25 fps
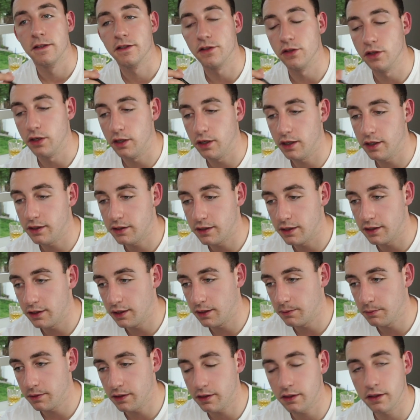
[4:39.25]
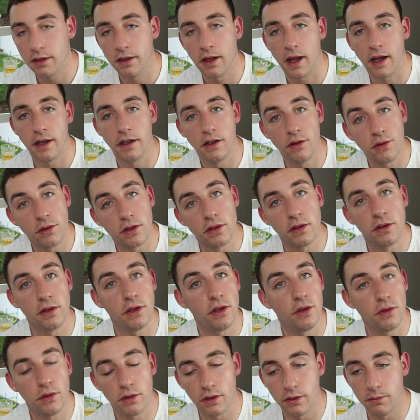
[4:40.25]
So you hit the limit and you
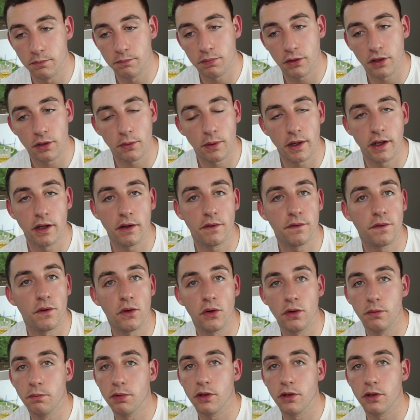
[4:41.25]
can put away your phone,